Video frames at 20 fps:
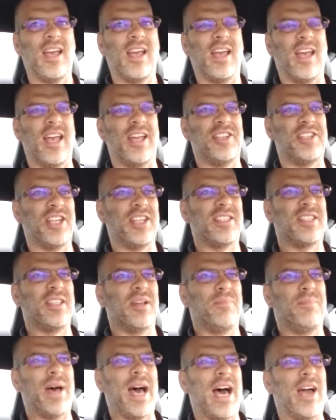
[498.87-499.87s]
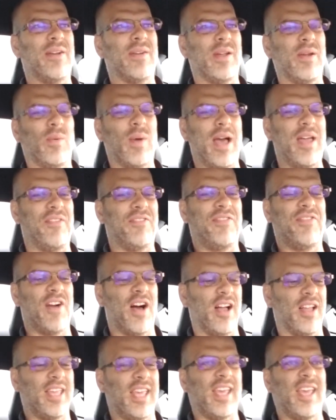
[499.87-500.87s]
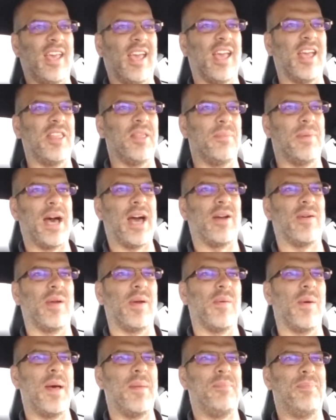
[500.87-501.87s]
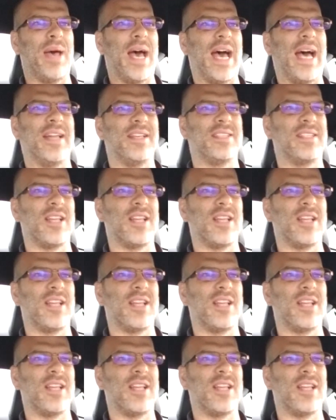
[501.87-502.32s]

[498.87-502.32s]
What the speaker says: it just, the battery went funky and the battery went bad.